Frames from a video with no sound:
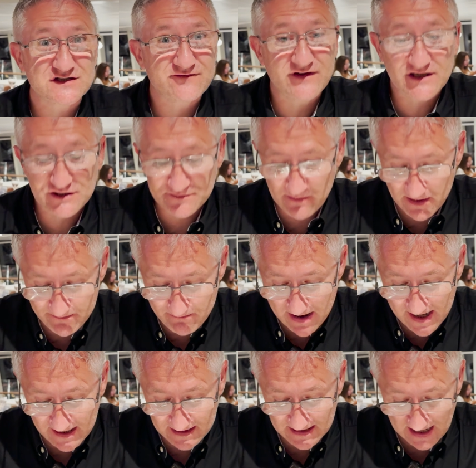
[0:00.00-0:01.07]
finished my
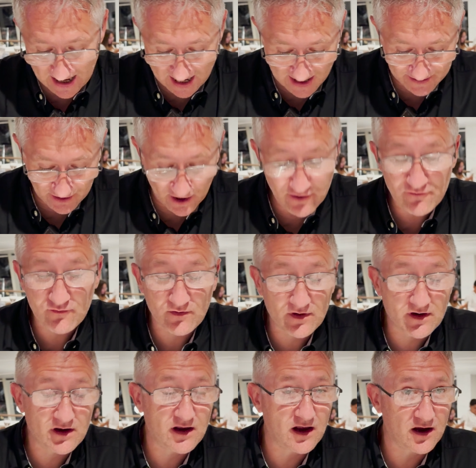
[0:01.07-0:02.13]
main and I
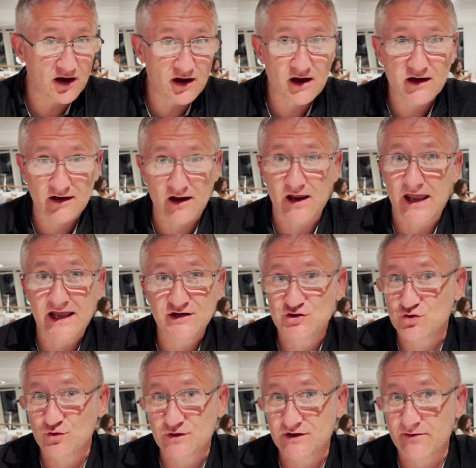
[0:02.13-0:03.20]

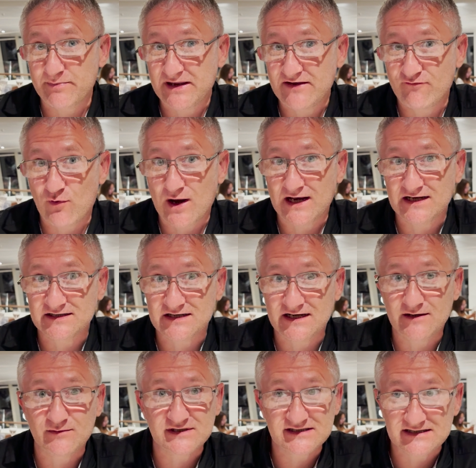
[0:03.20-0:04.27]
enjoyed the beef Wellington. It
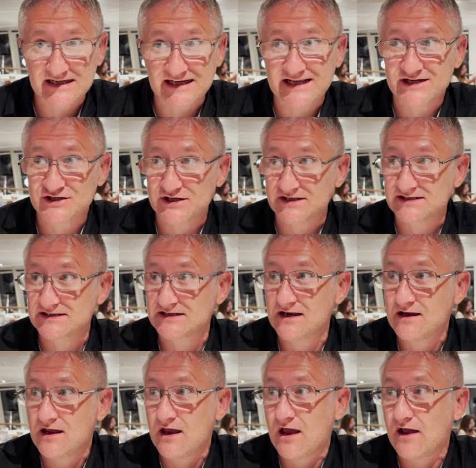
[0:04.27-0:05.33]
was delicious.
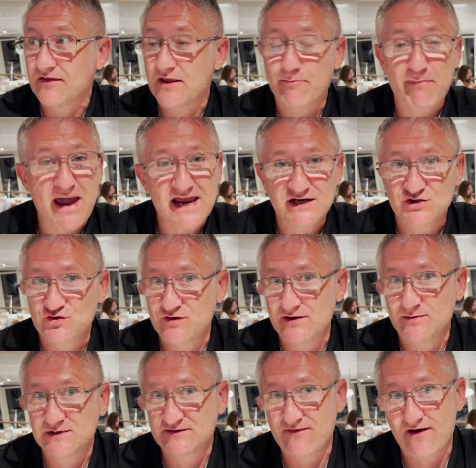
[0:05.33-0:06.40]
The pastry
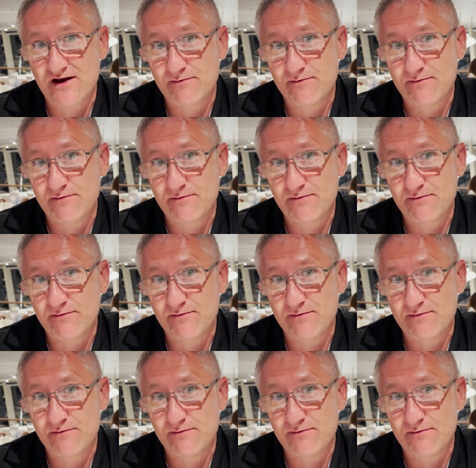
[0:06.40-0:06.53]
was very